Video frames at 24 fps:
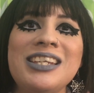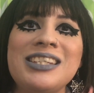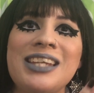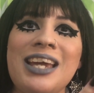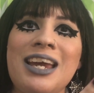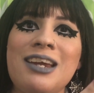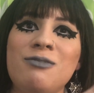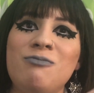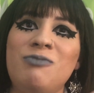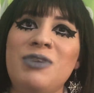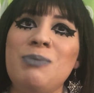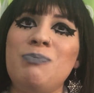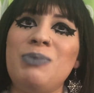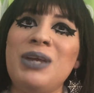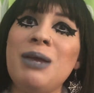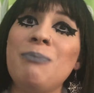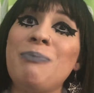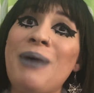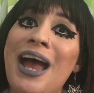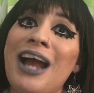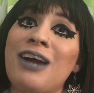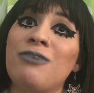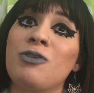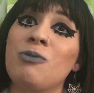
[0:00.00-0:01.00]
MVP
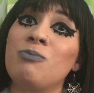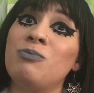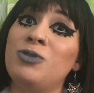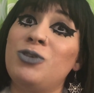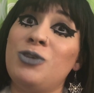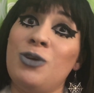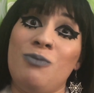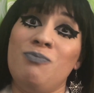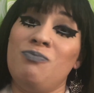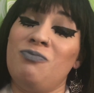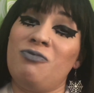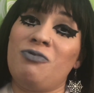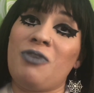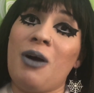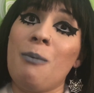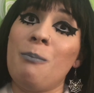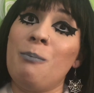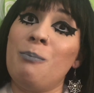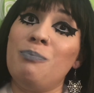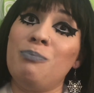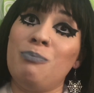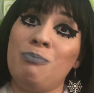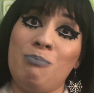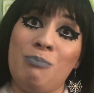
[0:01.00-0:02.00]
pack
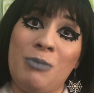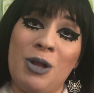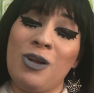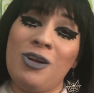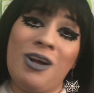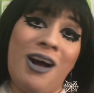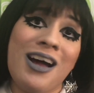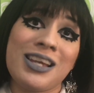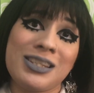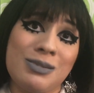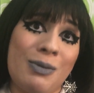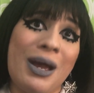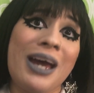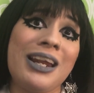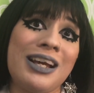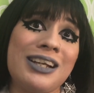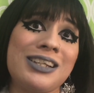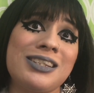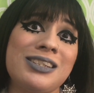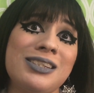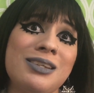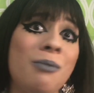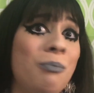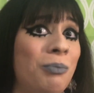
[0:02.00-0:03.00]
from Milk
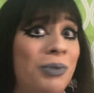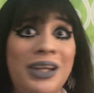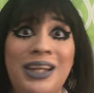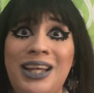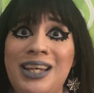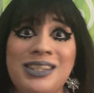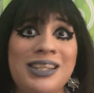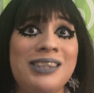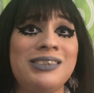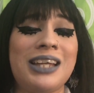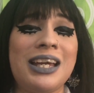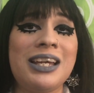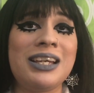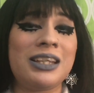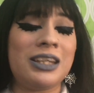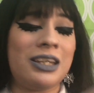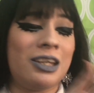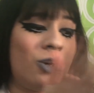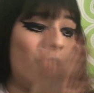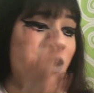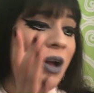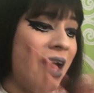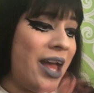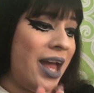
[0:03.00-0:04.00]
Cosmetics, please and thank
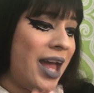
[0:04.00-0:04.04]
you.